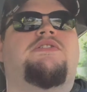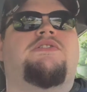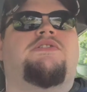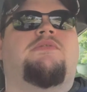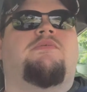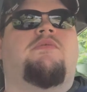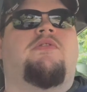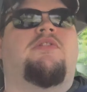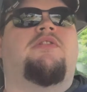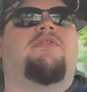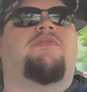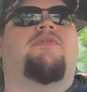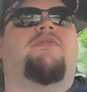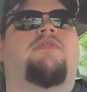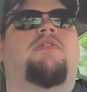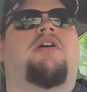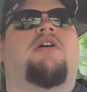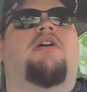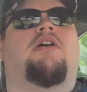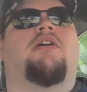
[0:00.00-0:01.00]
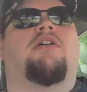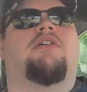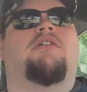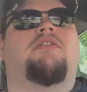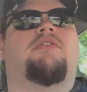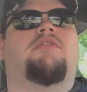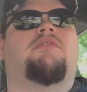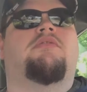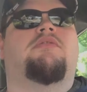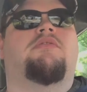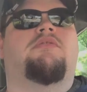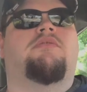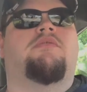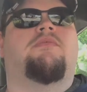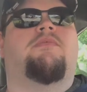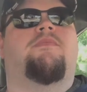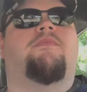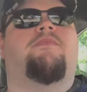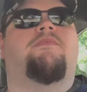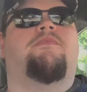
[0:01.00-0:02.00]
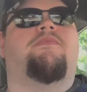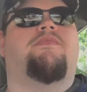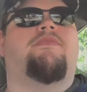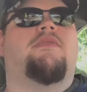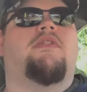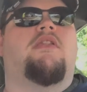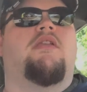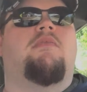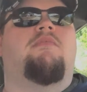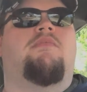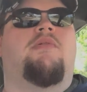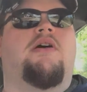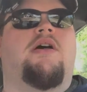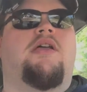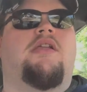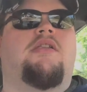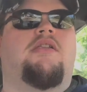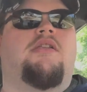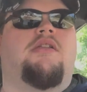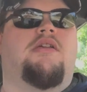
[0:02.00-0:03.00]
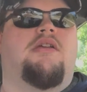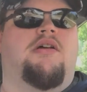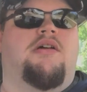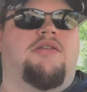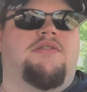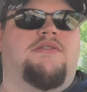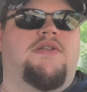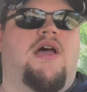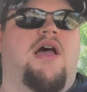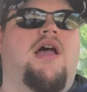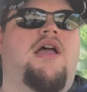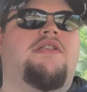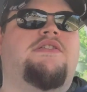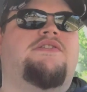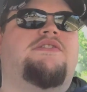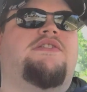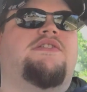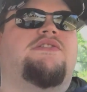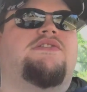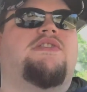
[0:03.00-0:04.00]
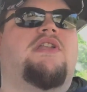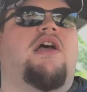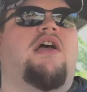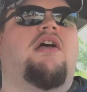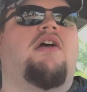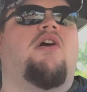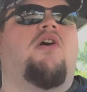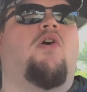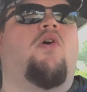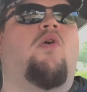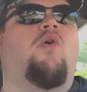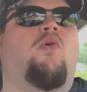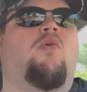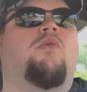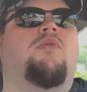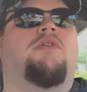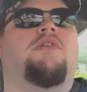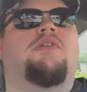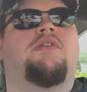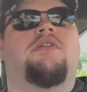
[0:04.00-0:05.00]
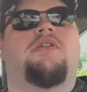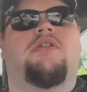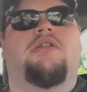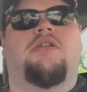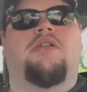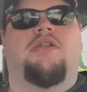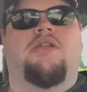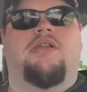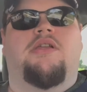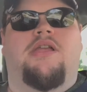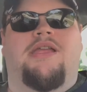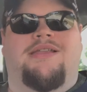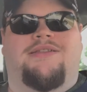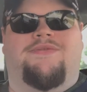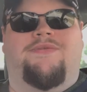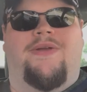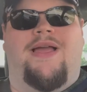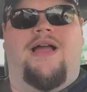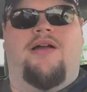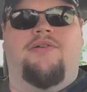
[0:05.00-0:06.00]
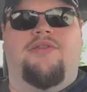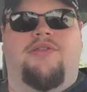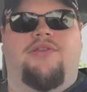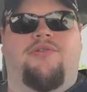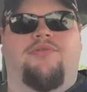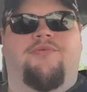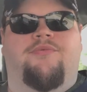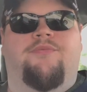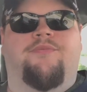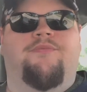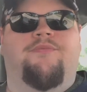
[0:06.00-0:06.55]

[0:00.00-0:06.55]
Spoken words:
is a wonderful car, but a Dodge does not hold its value.